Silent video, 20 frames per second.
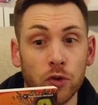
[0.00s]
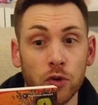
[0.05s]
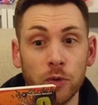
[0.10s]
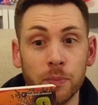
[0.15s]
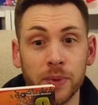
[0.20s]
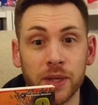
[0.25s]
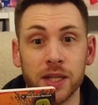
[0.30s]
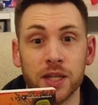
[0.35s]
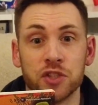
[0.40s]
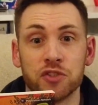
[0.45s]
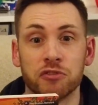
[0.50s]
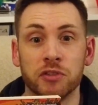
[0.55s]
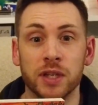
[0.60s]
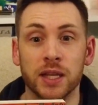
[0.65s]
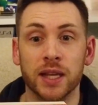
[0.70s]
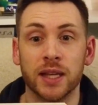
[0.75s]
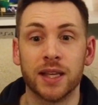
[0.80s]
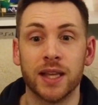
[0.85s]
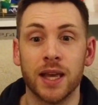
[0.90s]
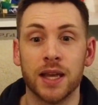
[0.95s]
for
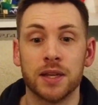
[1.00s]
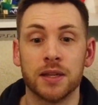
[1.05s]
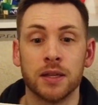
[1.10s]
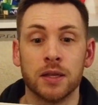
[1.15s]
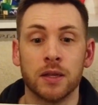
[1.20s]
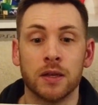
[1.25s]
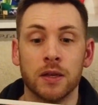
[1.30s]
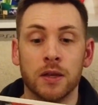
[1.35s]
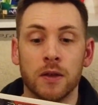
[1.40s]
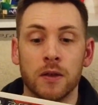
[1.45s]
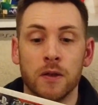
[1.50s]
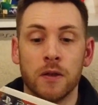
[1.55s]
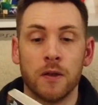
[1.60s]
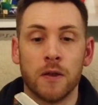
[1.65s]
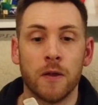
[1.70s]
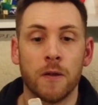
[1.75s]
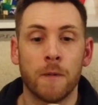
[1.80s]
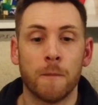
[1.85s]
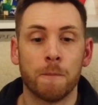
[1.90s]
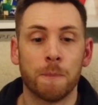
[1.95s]
PS3 again. It's
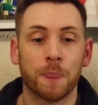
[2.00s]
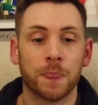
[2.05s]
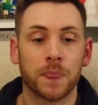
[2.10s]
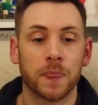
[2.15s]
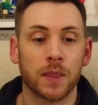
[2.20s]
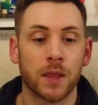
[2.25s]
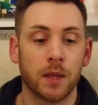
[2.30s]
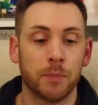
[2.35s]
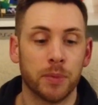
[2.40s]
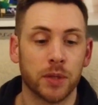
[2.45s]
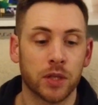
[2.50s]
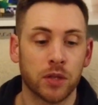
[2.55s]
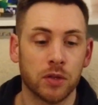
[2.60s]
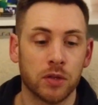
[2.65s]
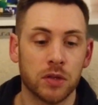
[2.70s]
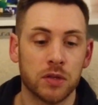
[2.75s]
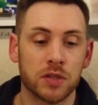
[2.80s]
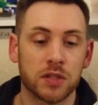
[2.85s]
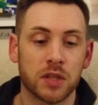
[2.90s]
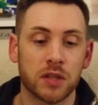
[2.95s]
Borderlands 2 for
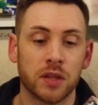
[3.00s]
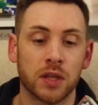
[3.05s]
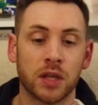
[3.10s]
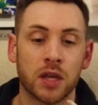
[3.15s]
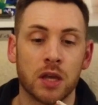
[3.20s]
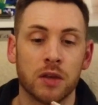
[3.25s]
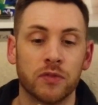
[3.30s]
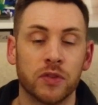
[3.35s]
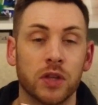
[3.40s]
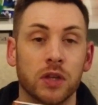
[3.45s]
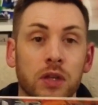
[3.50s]
PS3 again.